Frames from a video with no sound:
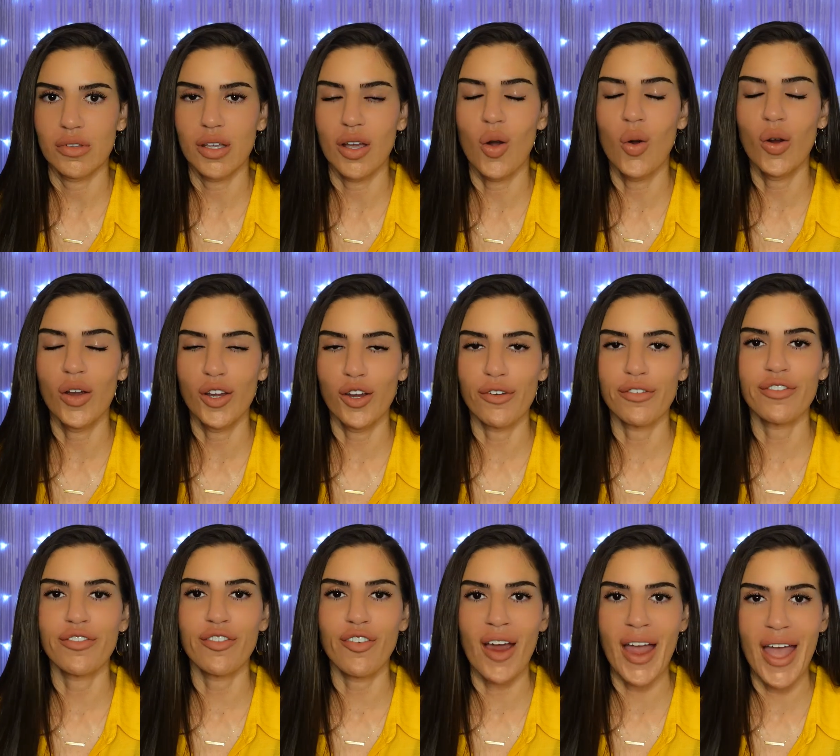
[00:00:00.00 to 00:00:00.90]
or your
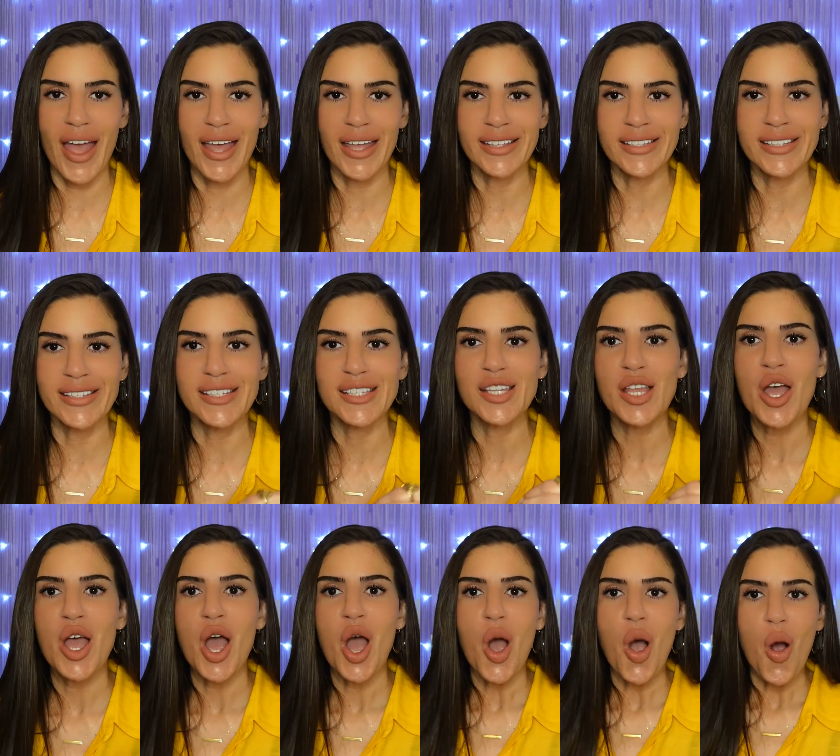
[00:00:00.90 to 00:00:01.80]
friends
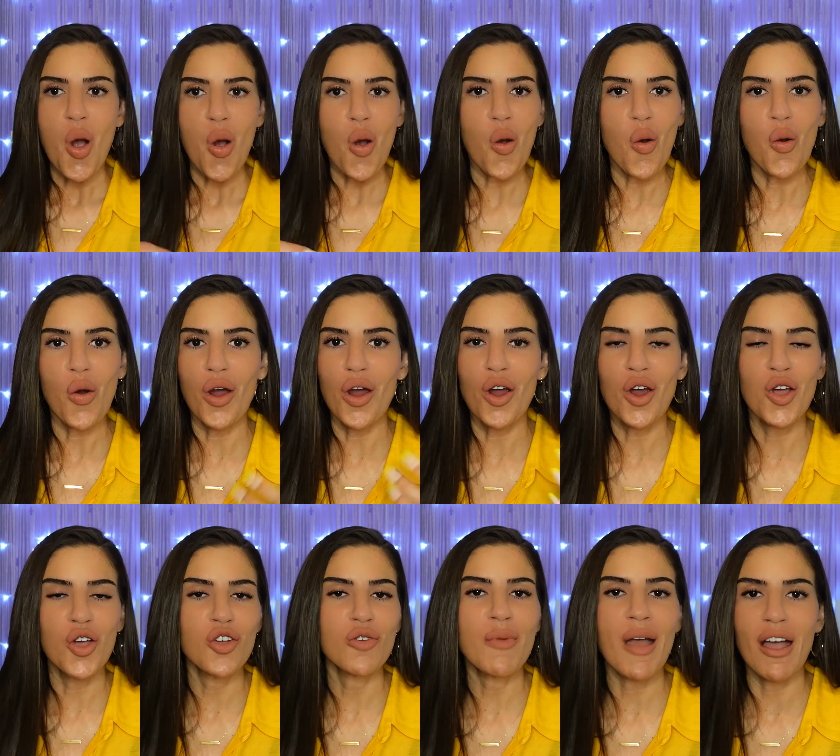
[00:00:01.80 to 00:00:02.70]
or
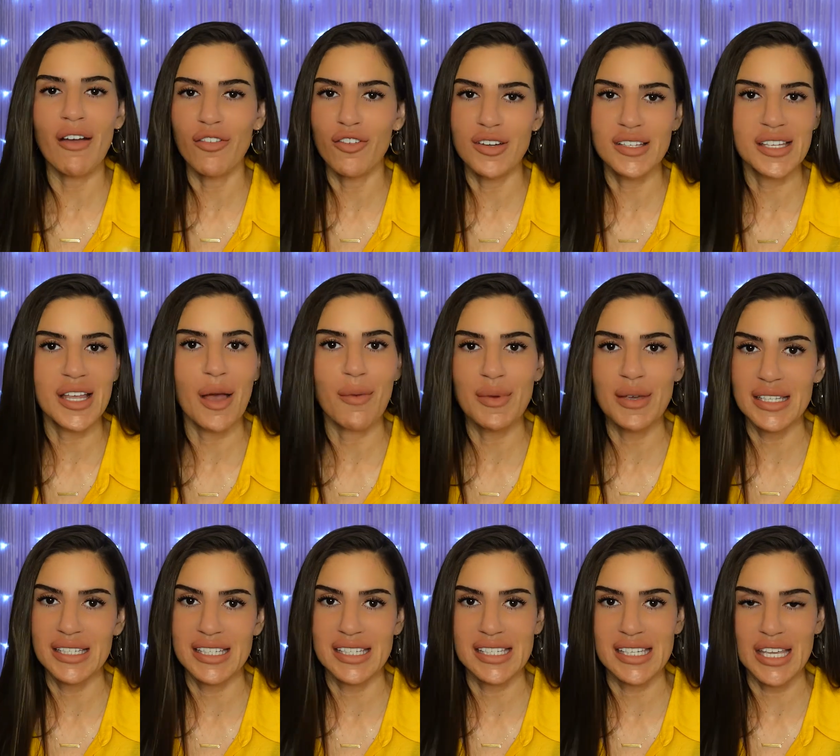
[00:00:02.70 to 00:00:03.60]
whomever is
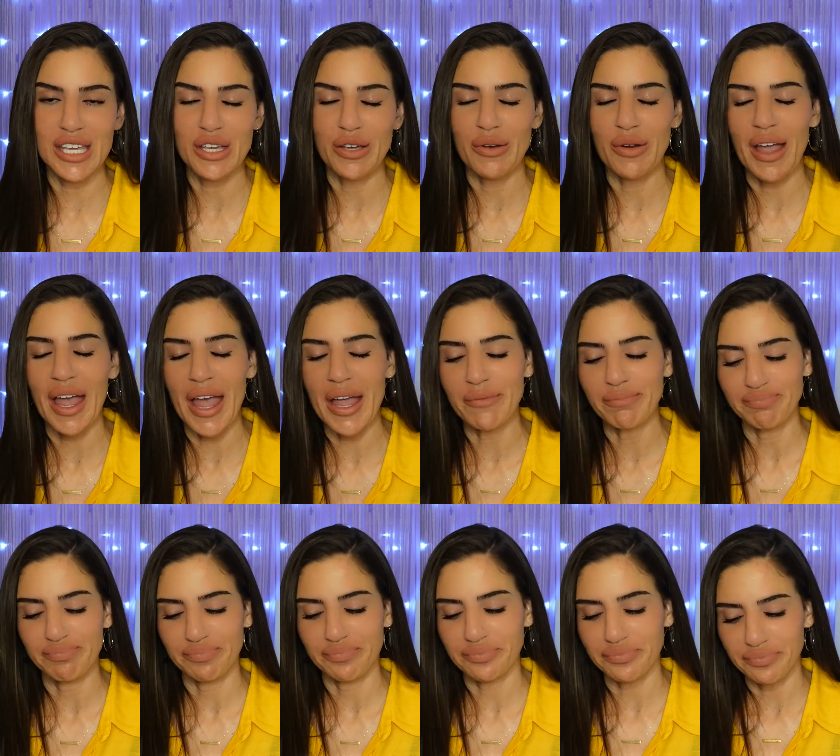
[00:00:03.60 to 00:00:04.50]
coming to see you, okay?
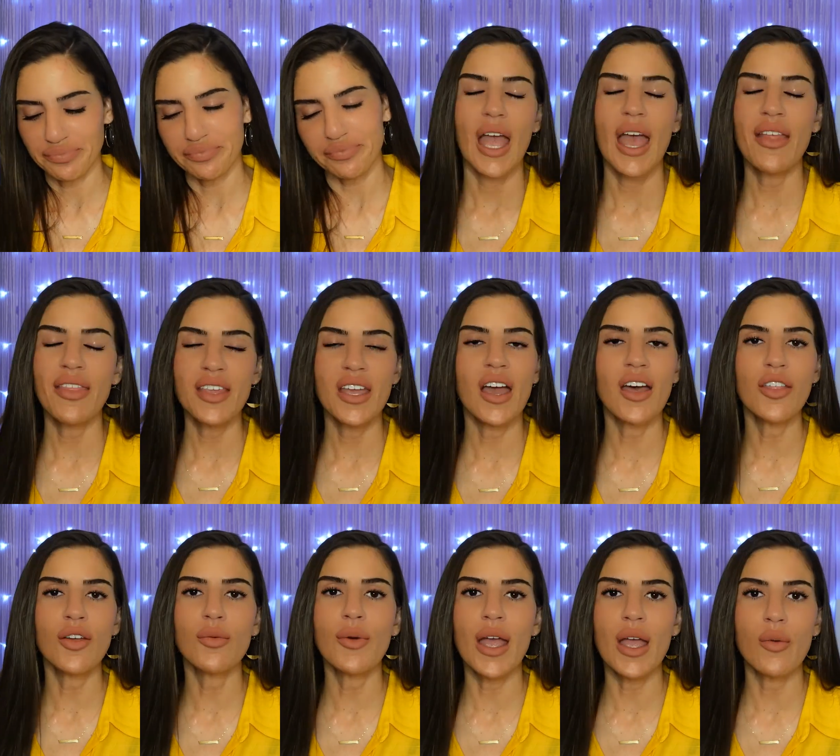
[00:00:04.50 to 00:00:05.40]
And the
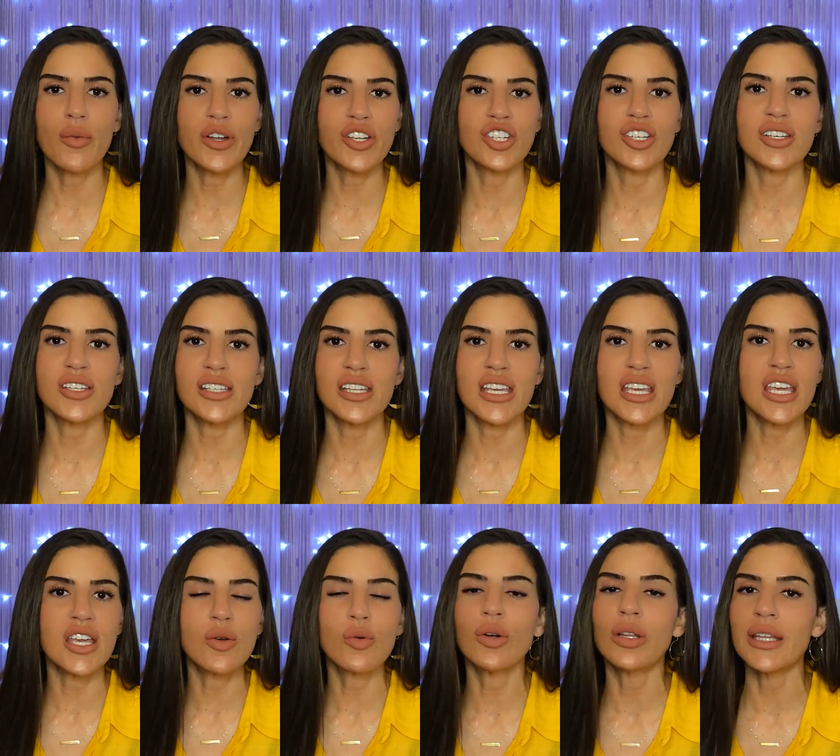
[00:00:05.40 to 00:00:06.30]
other way, which is
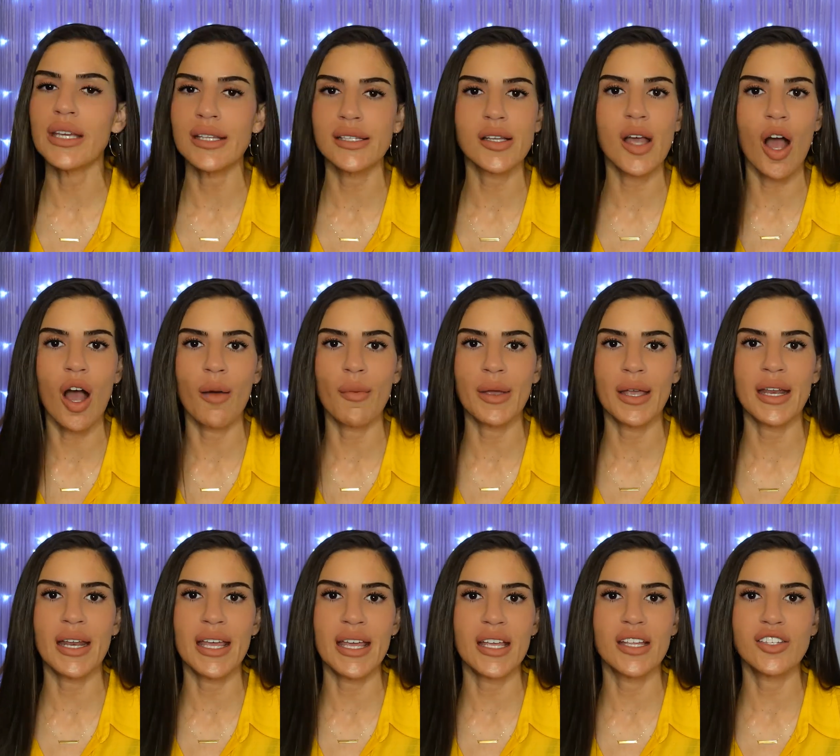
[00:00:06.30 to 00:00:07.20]
equally as
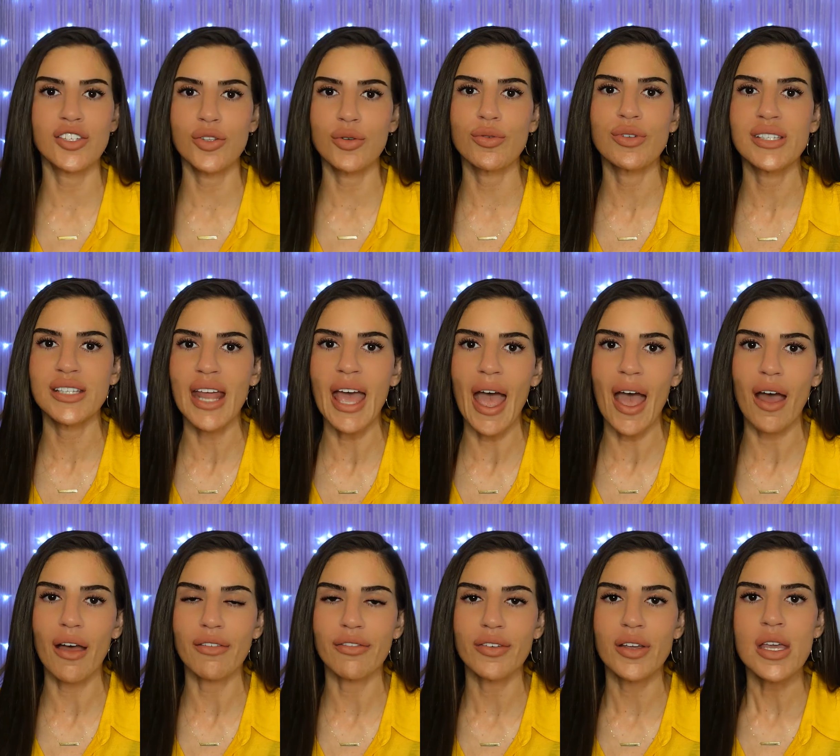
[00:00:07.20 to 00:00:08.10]
common, is through
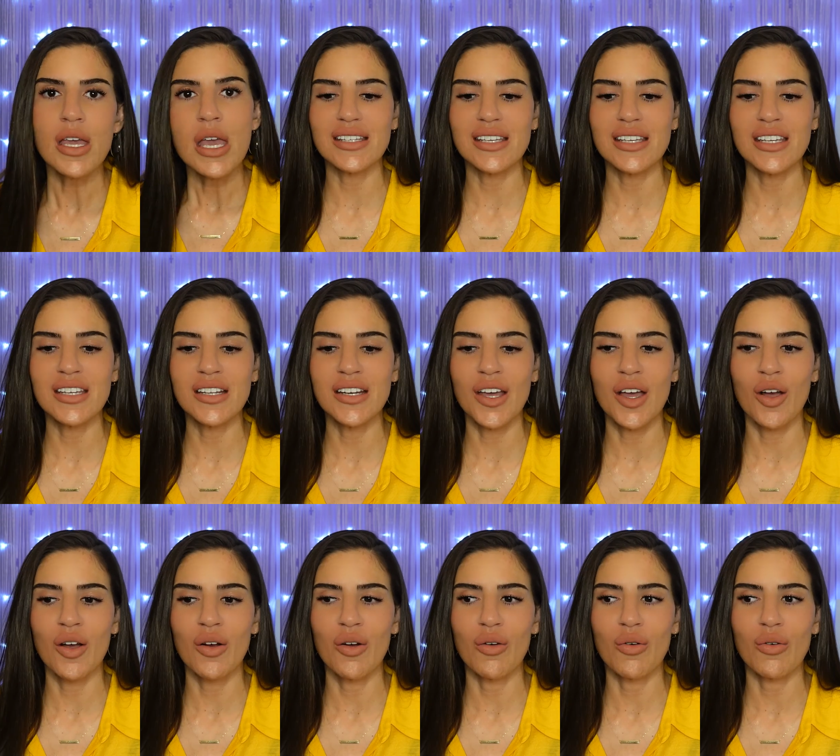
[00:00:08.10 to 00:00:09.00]
staff. You
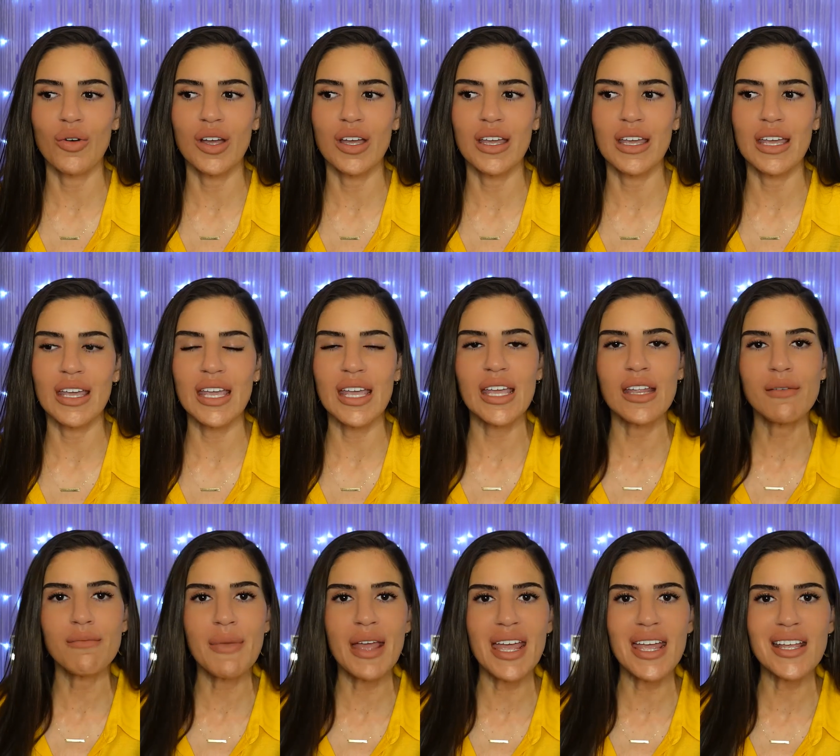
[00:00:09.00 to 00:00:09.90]
know,
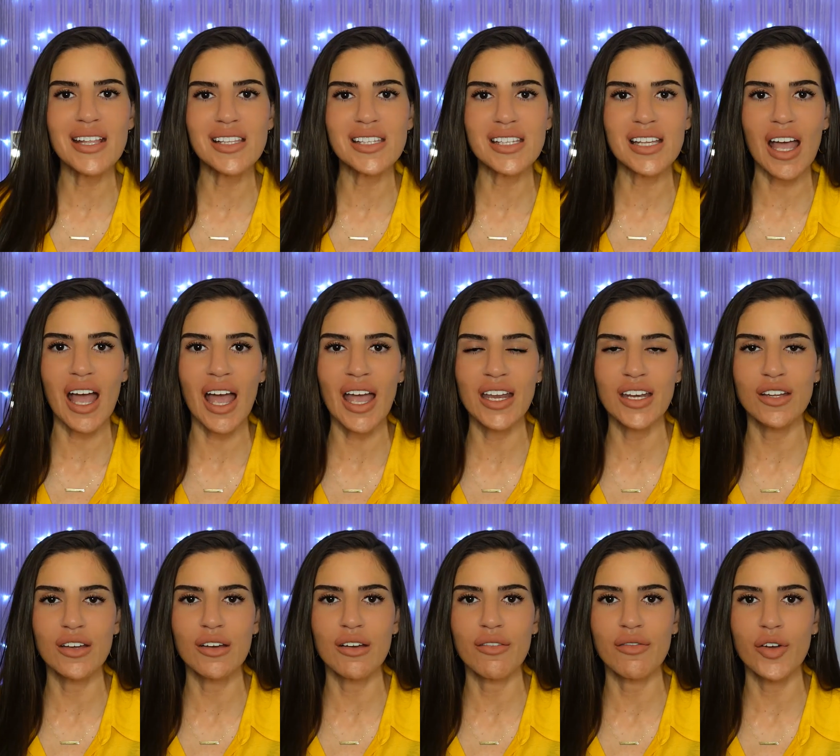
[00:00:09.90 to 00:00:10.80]
inmates
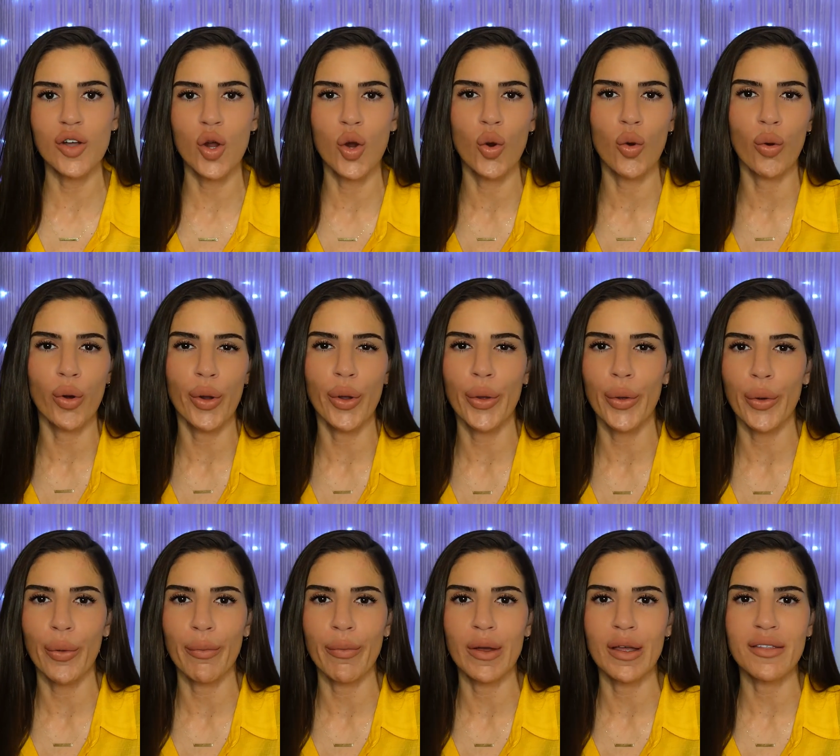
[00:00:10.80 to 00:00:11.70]
kind of
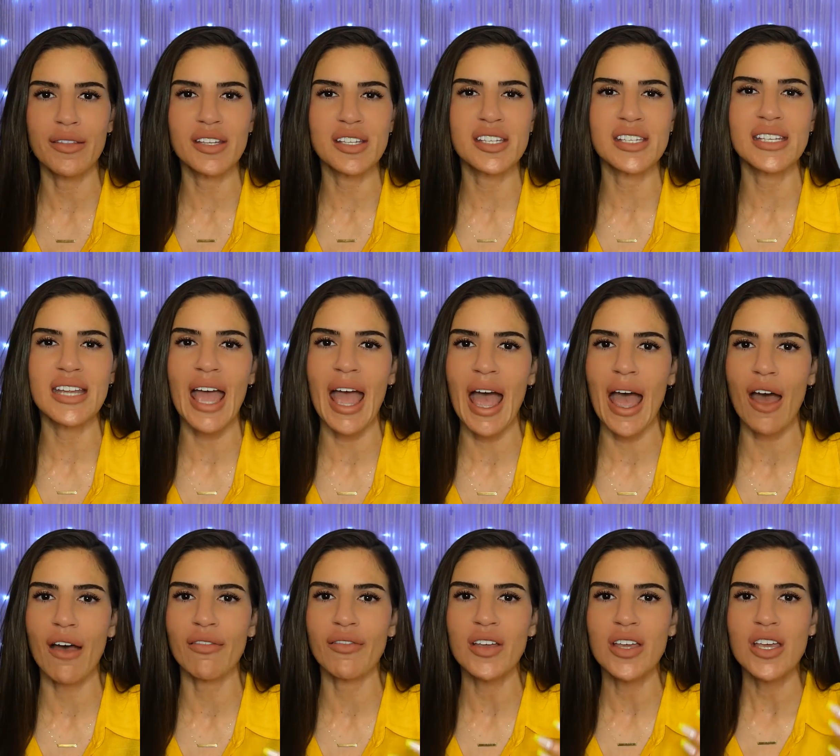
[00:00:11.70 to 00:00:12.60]
groom the
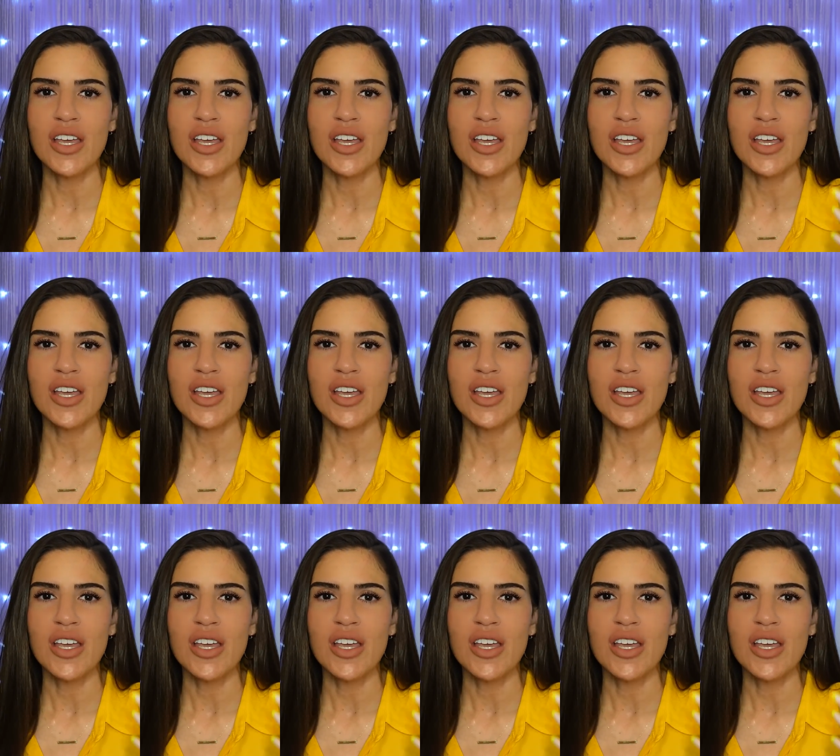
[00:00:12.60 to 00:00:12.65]
staff